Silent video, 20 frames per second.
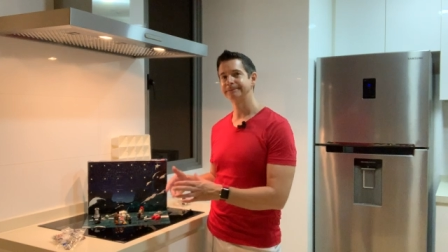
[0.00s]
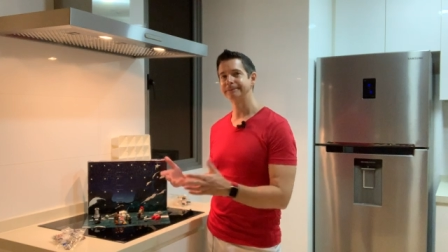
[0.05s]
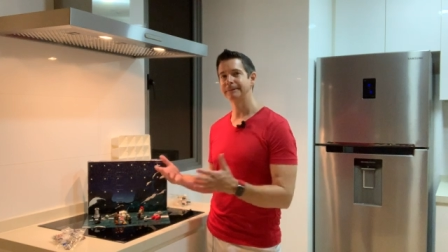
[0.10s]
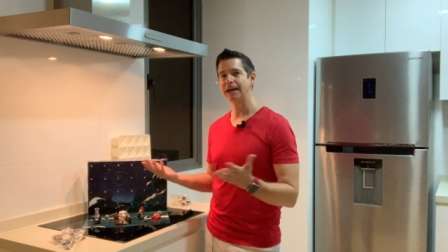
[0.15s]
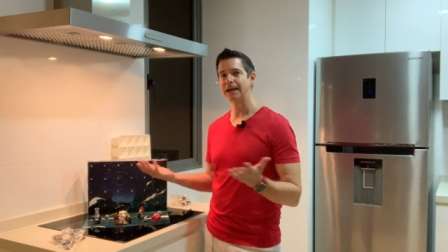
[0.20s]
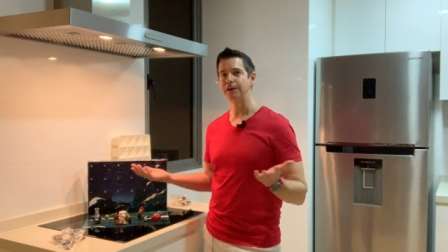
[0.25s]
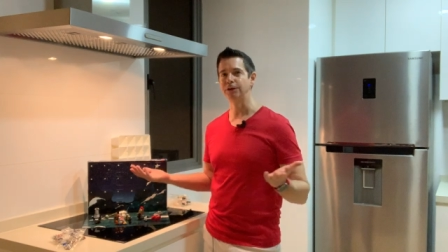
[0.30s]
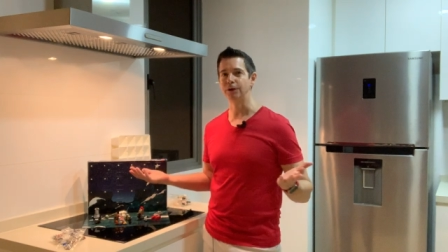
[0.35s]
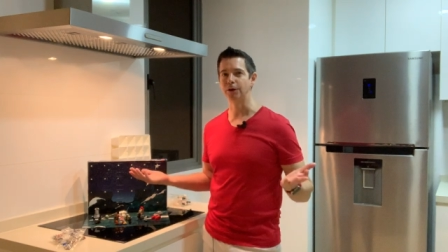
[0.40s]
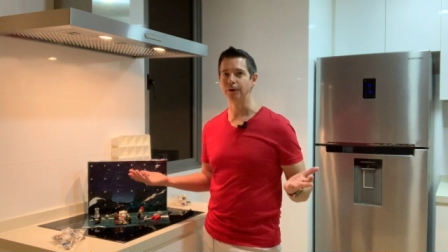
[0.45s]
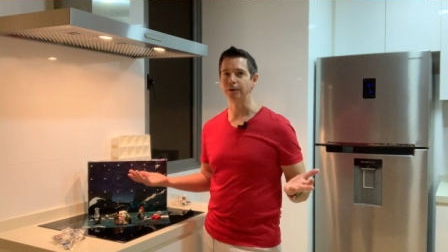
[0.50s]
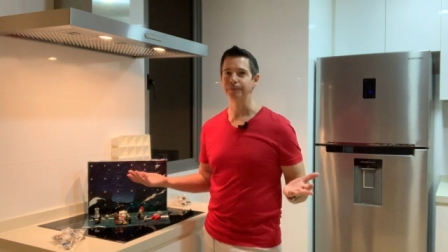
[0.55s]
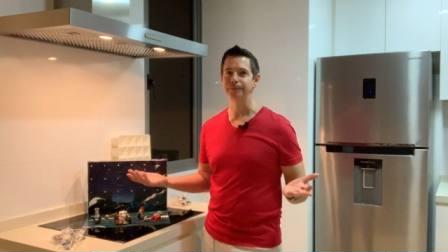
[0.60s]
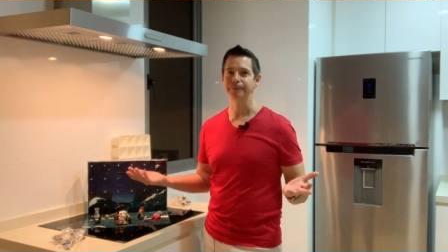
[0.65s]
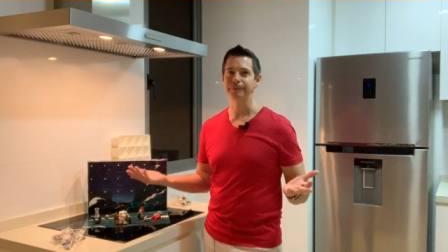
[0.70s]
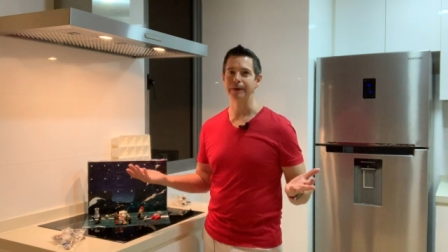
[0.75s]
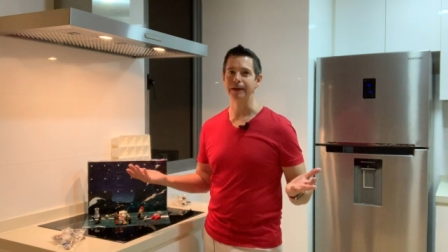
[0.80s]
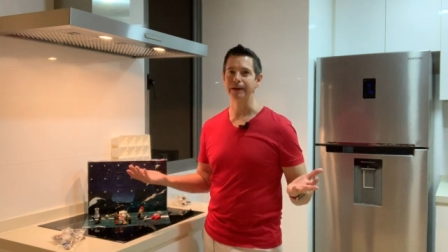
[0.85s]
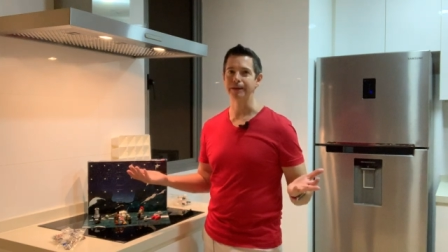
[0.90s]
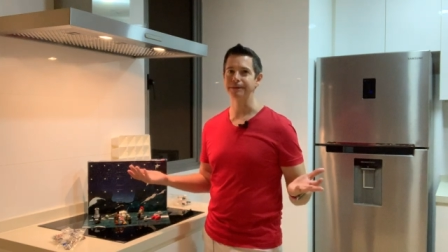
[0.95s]
I know
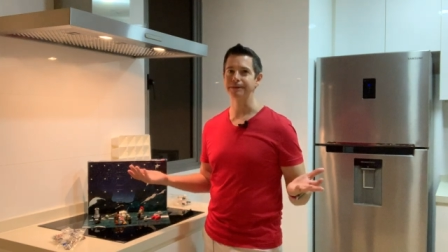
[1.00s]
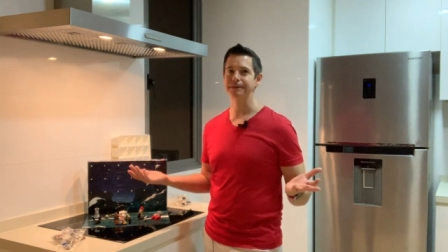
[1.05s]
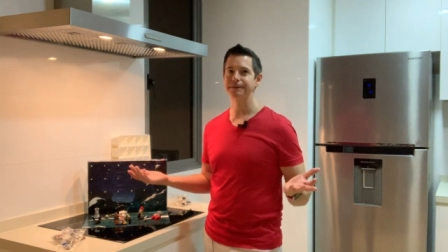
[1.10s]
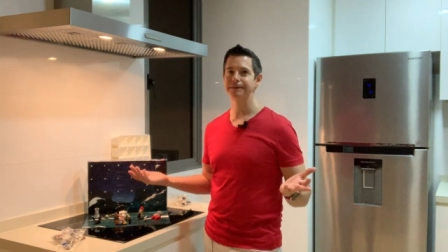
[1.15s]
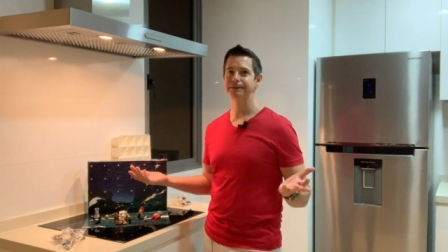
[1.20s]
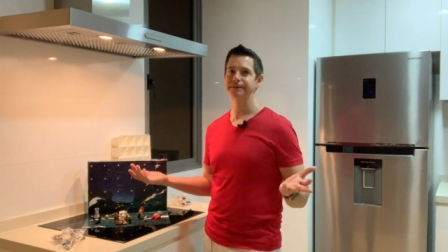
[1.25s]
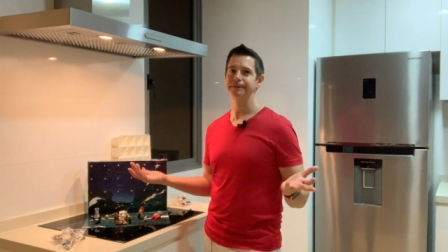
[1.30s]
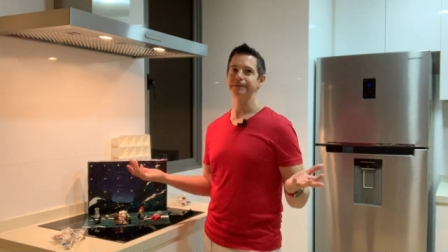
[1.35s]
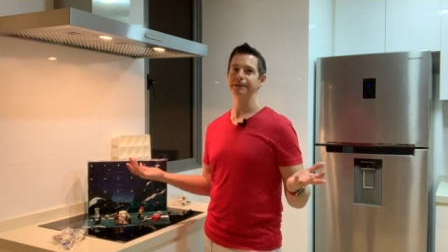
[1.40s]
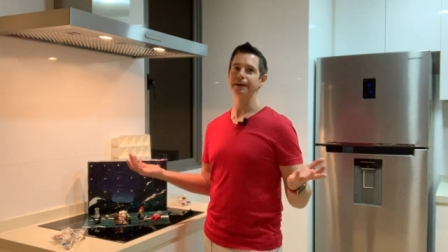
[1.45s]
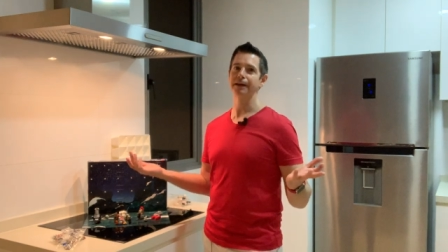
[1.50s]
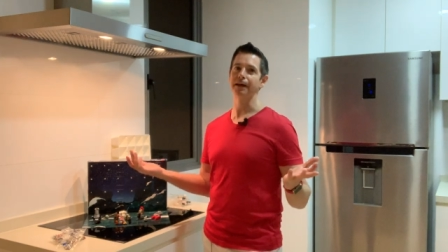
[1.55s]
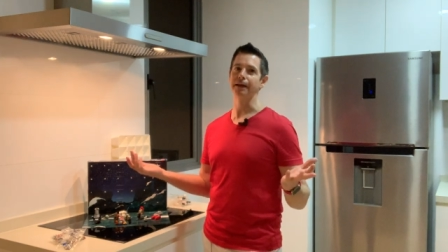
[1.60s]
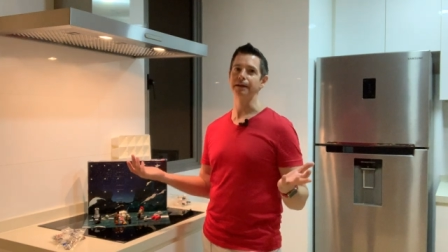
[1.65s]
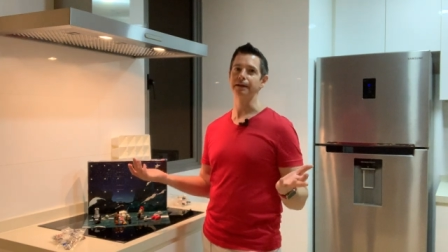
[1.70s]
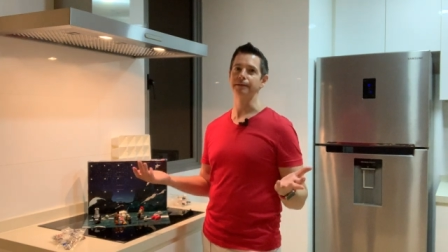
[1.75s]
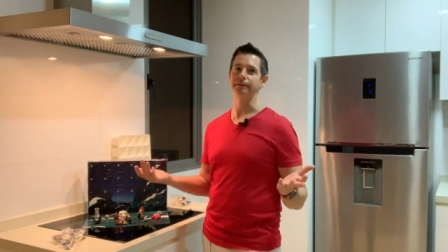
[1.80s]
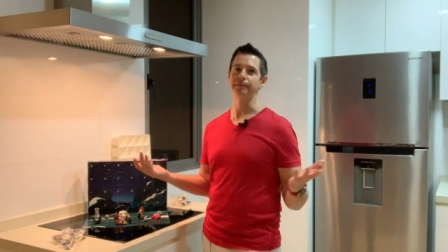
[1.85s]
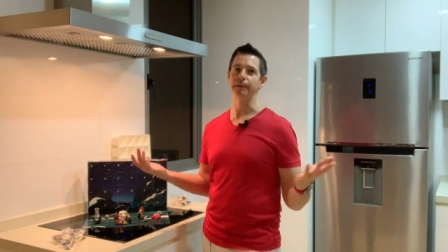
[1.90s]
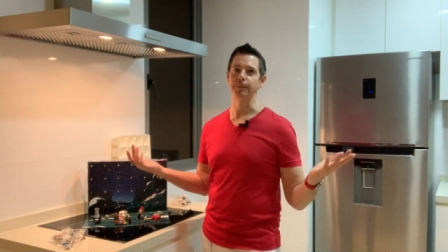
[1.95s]
that's,
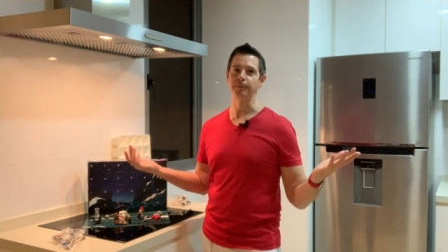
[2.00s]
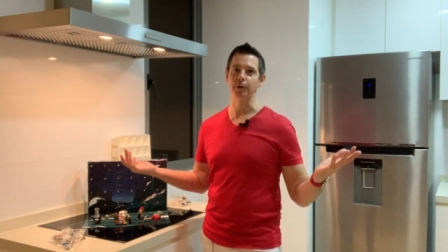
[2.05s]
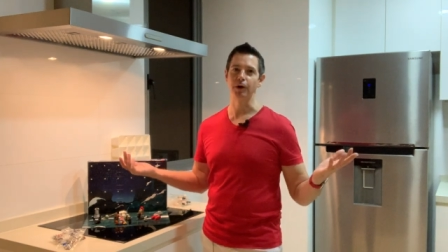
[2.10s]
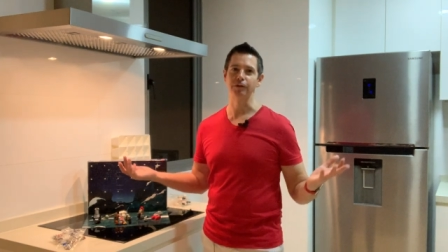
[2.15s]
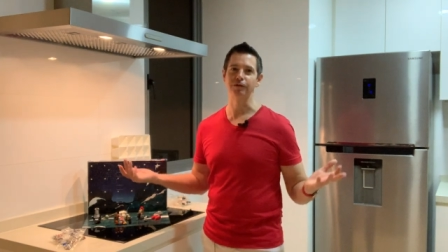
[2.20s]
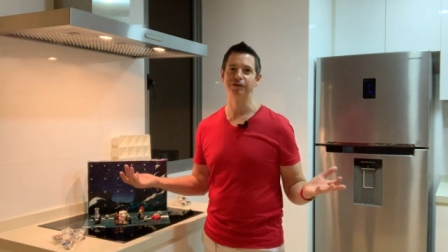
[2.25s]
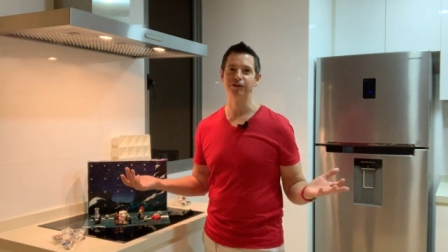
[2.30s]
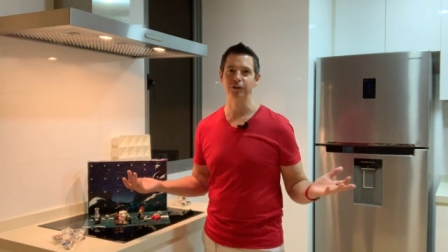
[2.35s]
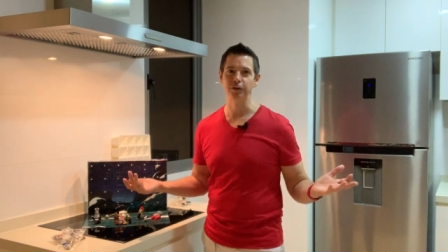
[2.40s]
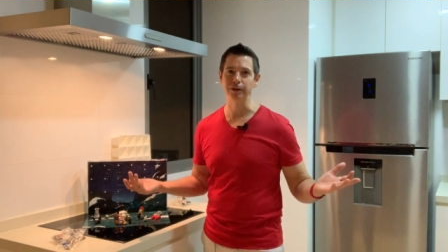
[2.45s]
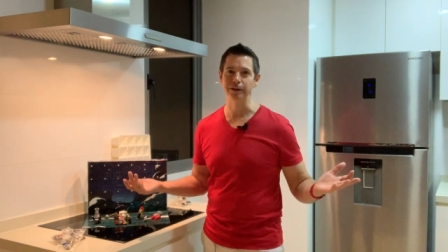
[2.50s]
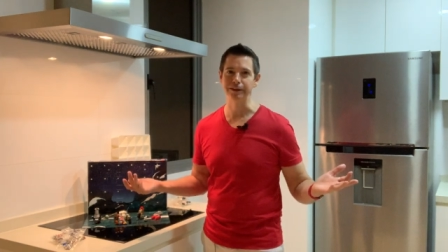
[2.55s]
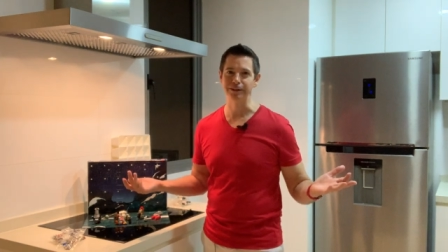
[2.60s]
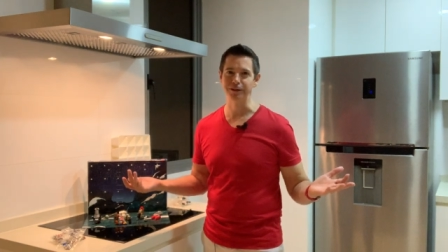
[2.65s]
I, am not fully